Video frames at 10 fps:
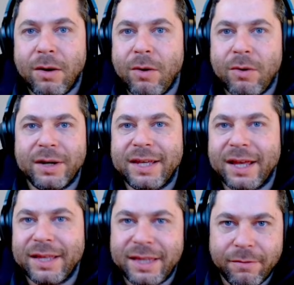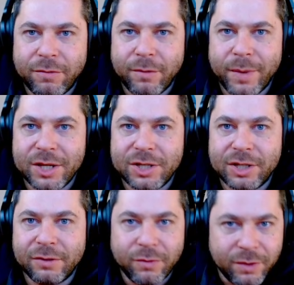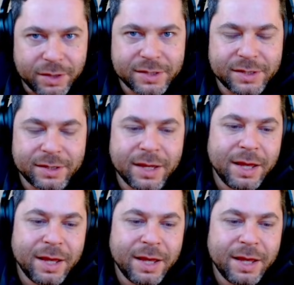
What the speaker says: or get the information first